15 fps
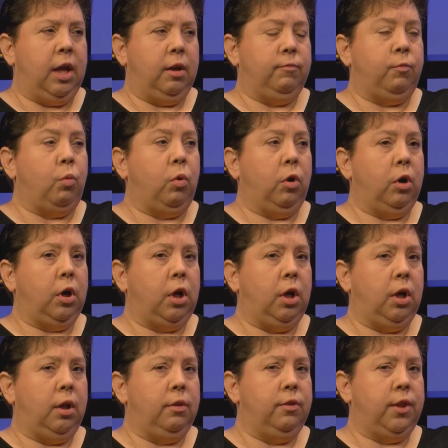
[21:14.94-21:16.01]
for
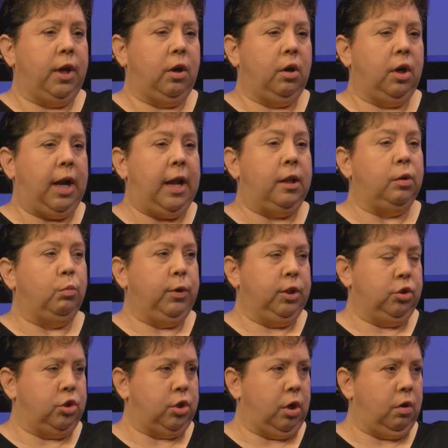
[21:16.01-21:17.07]
their
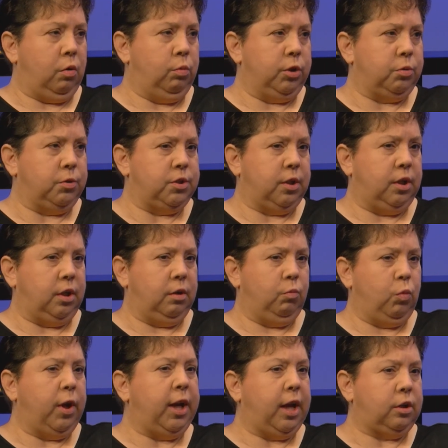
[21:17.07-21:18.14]
Halloween show, which was a
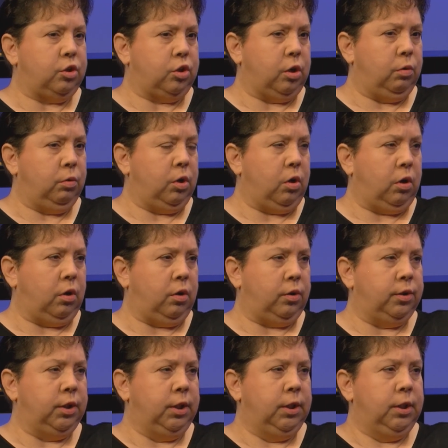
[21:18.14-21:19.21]
one-act show
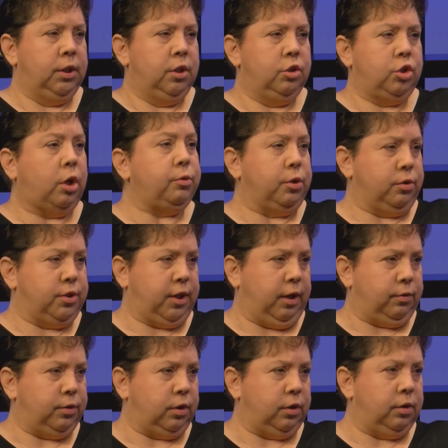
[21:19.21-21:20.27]
called Shelter
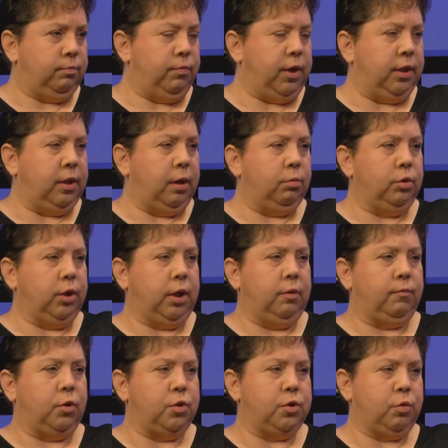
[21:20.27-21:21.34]
Skelter, and they were looking
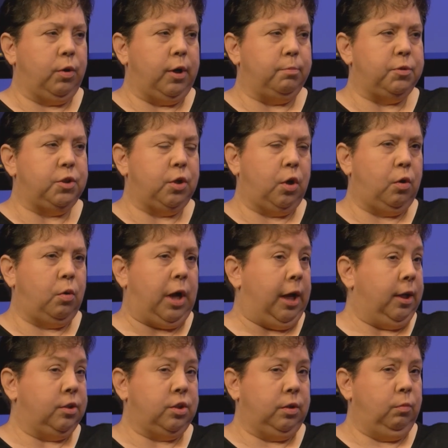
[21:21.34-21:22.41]
for scripts. So I
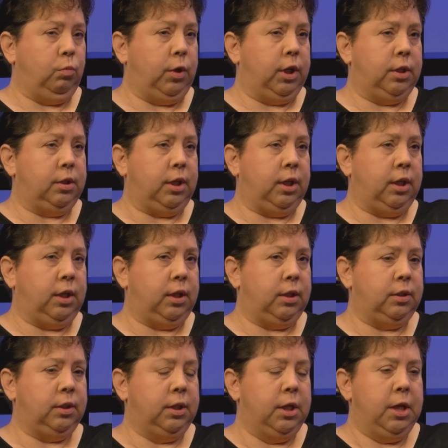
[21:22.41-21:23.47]
actually went and